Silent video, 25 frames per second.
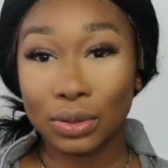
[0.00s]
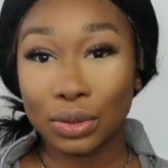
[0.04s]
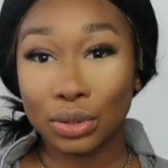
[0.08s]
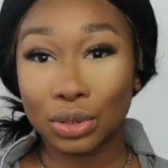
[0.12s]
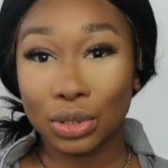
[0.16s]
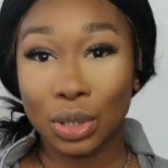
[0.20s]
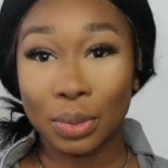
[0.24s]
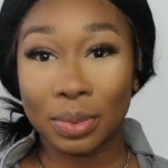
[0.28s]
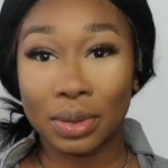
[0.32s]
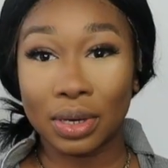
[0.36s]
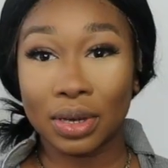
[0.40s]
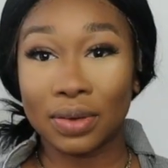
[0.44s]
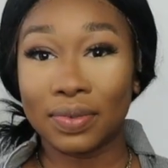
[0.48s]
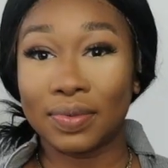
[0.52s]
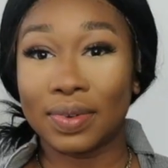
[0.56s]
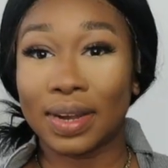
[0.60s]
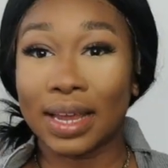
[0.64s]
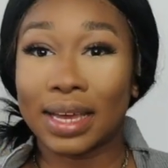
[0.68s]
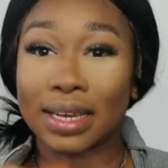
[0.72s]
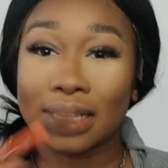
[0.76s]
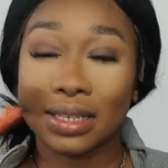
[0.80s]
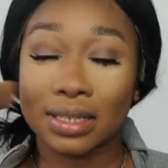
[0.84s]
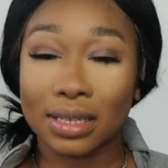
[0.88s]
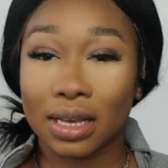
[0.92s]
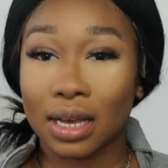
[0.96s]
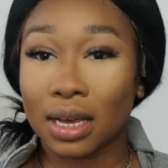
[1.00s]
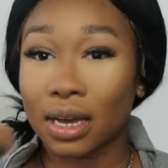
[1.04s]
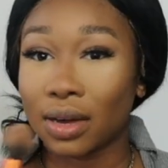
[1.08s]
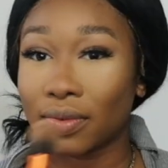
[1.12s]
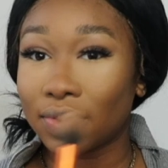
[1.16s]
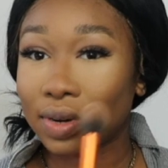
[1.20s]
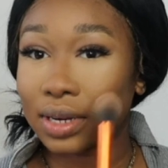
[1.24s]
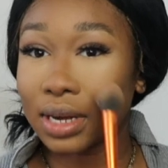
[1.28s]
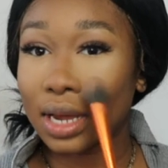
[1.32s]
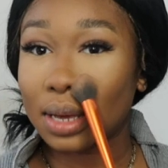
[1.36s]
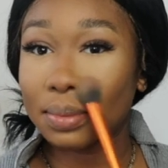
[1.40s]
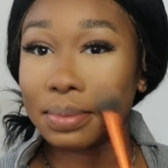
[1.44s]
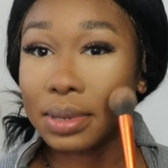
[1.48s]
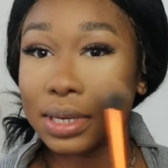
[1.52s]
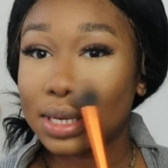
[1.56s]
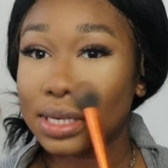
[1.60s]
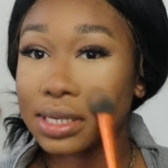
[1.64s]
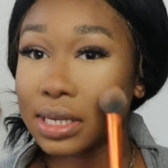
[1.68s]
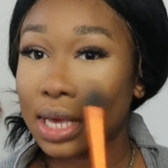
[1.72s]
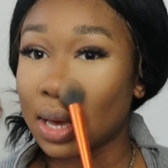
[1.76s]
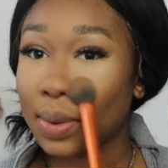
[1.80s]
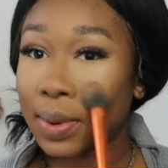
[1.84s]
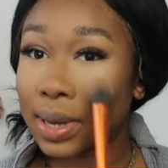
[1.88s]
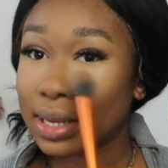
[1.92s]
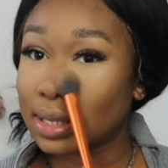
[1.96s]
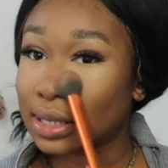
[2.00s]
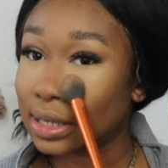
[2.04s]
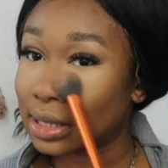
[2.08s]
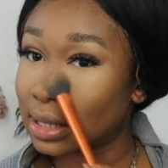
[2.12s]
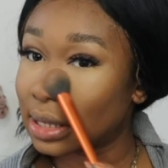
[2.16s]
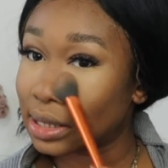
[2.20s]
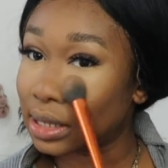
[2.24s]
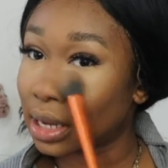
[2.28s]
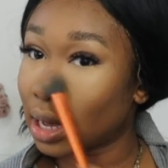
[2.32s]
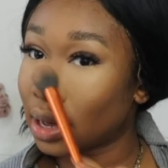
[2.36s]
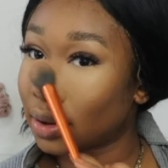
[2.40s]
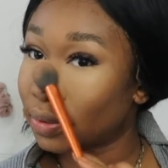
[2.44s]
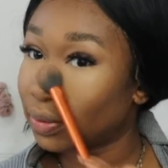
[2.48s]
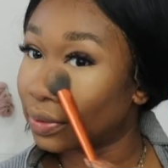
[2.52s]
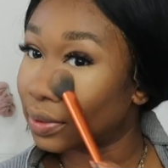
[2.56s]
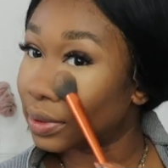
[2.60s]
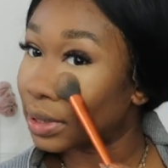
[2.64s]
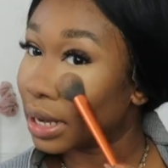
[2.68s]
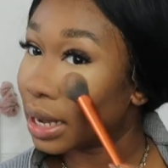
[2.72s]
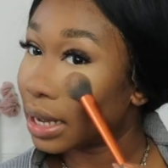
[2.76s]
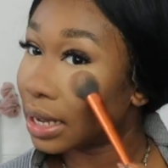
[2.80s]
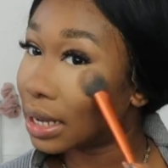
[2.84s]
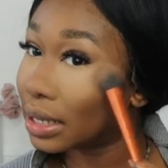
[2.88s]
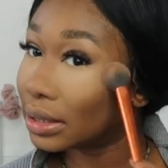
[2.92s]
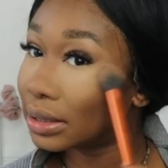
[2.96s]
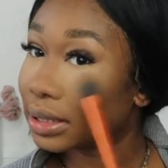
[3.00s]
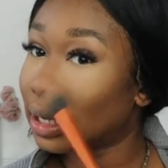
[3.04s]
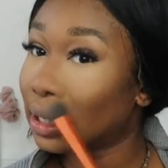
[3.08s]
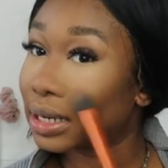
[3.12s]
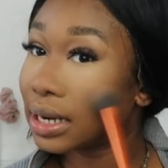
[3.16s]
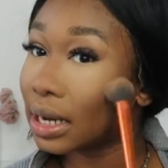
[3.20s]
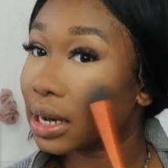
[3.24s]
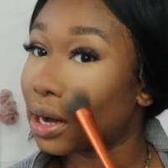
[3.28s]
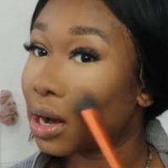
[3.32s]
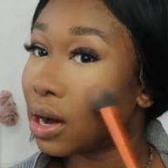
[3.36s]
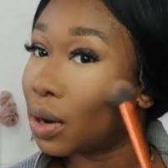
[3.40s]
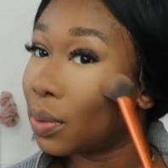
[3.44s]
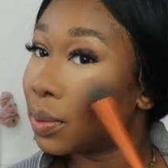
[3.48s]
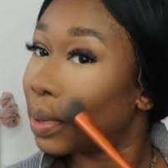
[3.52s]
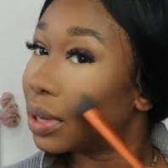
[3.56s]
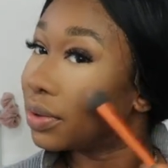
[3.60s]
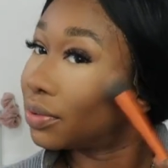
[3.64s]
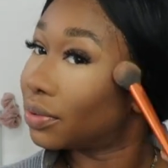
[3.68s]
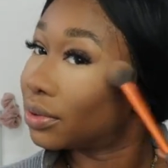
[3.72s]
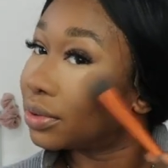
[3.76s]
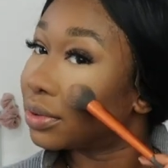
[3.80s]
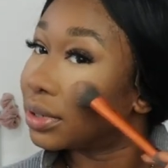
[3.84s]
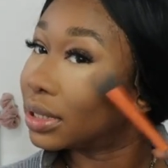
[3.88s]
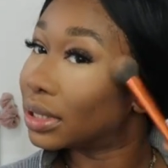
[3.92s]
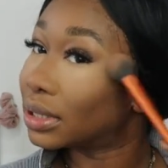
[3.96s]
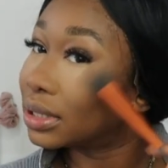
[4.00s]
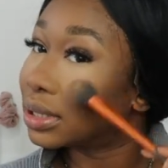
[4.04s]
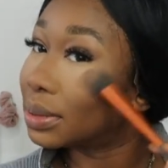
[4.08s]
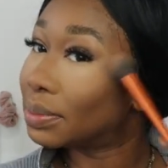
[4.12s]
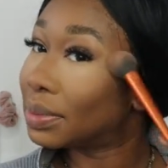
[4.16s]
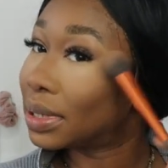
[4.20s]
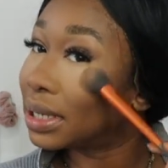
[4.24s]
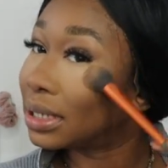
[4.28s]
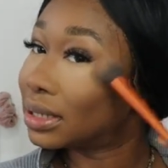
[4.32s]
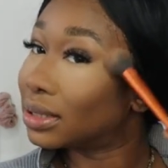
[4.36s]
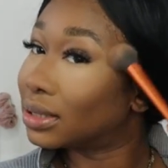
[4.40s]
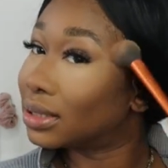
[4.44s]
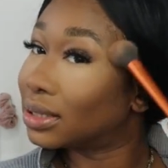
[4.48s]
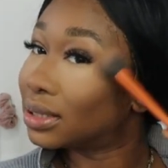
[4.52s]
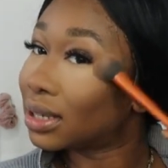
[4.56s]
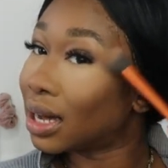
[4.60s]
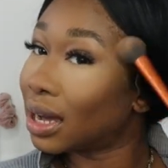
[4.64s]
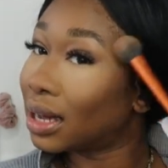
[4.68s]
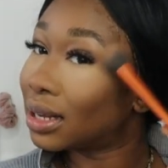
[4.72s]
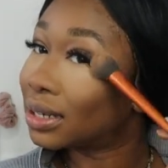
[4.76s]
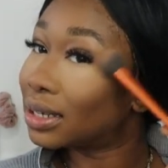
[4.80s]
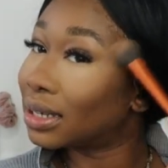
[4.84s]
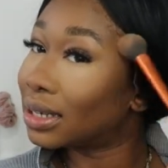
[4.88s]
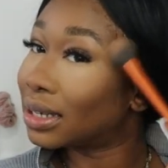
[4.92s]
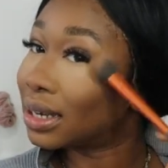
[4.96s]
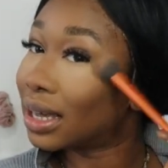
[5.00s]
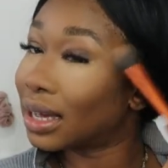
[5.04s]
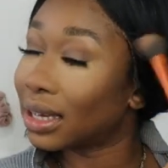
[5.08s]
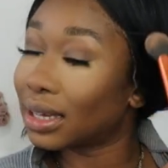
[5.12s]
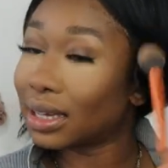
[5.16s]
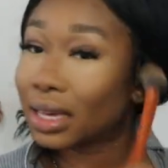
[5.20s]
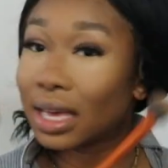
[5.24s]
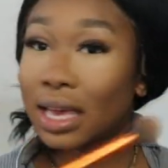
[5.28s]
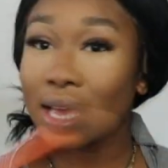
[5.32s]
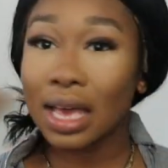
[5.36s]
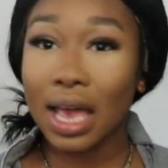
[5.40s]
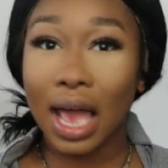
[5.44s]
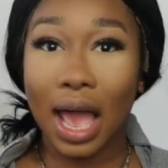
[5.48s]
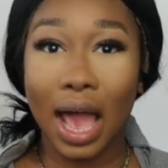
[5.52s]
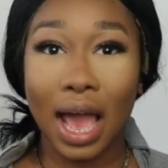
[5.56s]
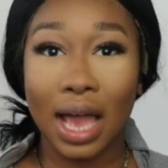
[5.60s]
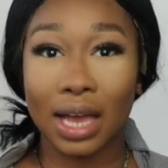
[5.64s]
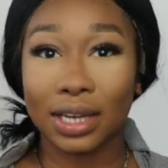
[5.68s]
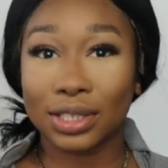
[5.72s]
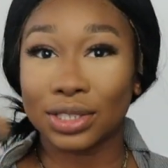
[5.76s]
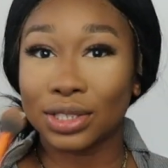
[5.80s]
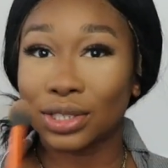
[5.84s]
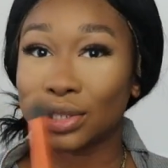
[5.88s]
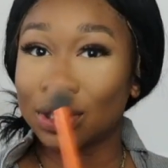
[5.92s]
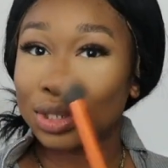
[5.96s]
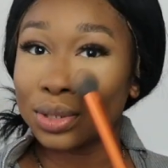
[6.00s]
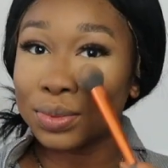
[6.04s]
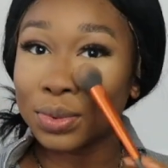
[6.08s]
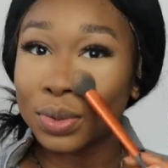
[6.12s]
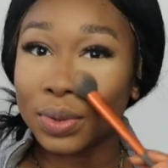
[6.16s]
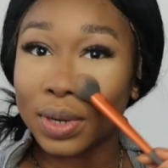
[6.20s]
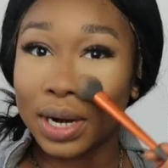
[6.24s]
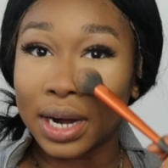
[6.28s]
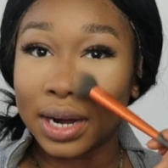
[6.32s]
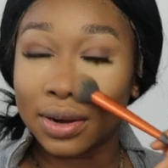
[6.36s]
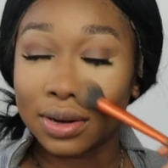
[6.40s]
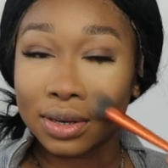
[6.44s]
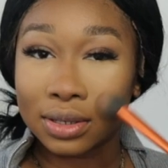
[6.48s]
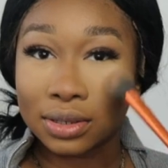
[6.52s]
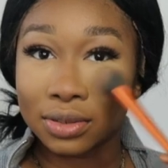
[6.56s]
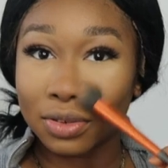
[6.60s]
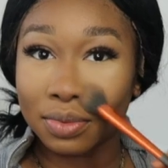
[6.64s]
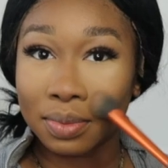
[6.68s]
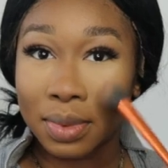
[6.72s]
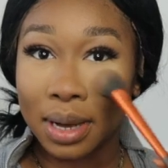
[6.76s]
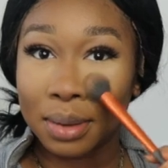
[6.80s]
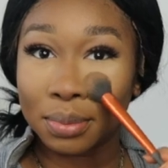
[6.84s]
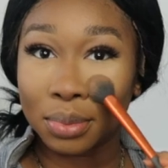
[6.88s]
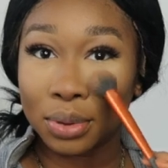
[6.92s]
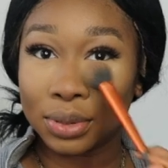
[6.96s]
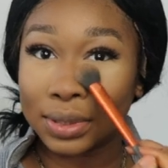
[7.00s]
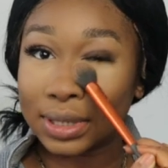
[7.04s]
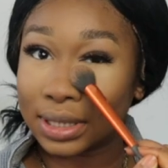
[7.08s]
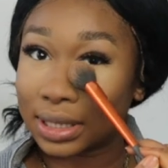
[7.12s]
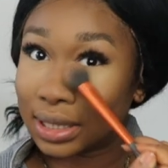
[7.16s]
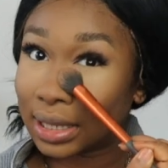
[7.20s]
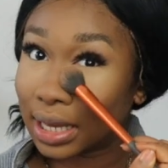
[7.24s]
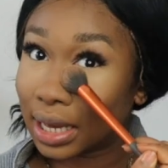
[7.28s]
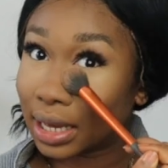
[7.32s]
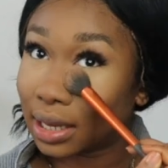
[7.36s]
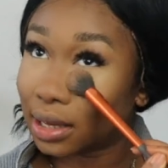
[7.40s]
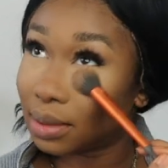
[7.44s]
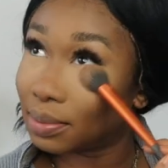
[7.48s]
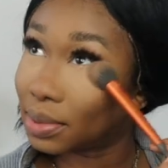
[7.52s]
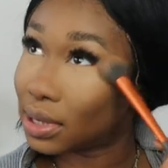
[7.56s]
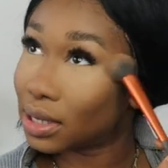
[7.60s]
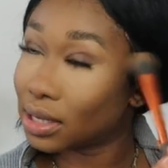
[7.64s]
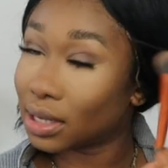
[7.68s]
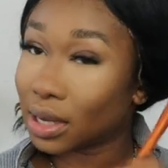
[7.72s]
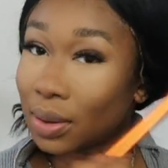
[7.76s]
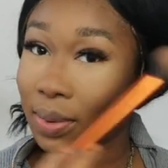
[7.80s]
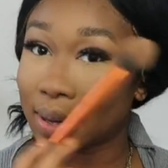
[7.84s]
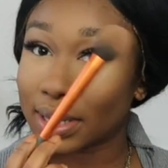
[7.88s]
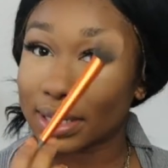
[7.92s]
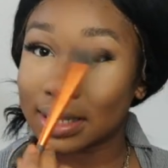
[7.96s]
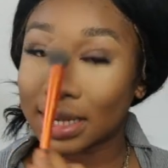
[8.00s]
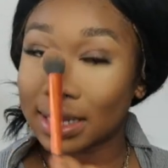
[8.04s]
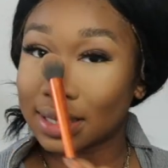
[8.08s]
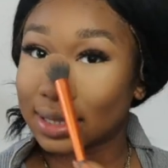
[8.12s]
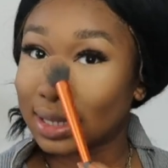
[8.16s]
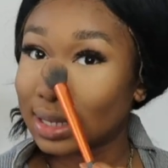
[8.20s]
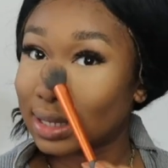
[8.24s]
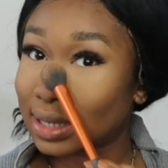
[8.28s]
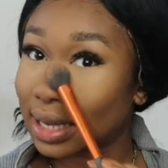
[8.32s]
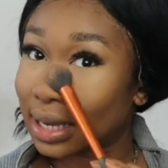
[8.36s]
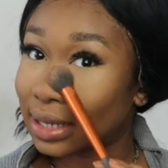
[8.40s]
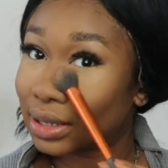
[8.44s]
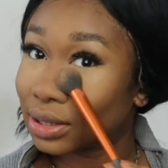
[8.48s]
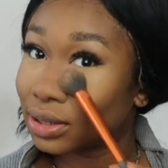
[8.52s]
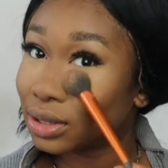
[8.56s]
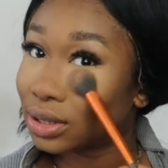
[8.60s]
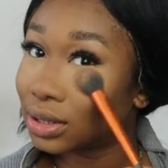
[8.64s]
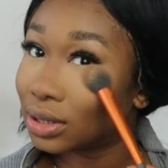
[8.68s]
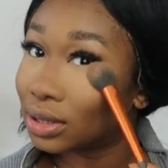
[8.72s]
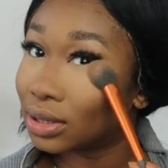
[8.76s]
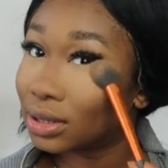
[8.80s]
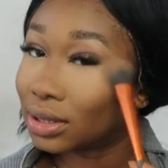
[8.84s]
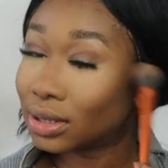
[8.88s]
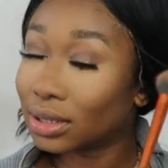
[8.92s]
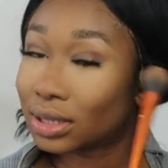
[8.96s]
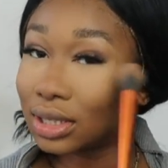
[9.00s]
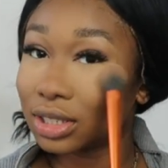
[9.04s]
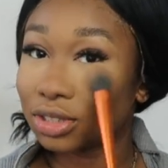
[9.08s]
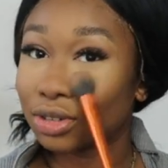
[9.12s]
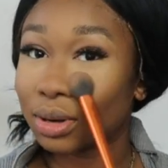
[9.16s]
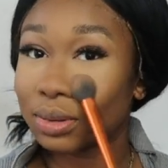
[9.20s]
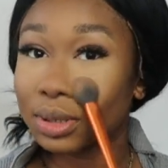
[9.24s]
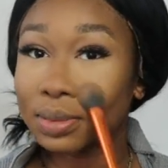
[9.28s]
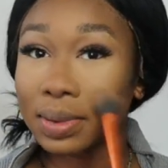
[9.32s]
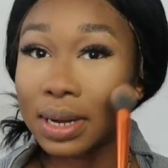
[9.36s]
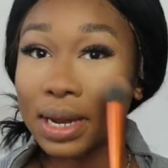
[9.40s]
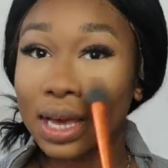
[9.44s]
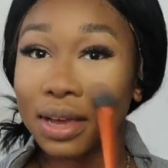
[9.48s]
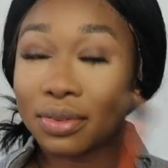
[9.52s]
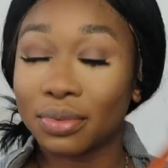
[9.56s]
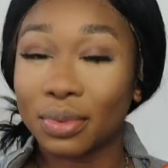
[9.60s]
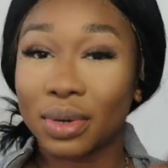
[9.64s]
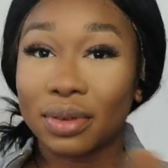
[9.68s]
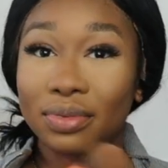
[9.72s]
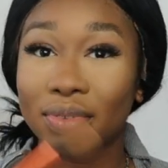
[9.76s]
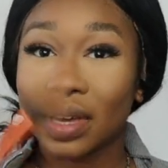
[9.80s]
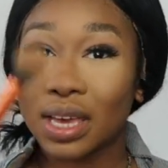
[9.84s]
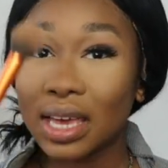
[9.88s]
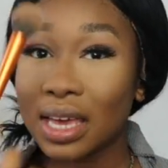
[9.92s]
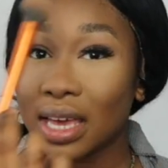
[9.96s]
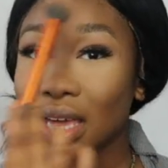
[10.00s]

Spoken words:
On the topic of laser and like PCOS and stuff, like I said, I can't wait for it to be done and like actually do more areas of my body that PCOS has decided to disrupt my life with.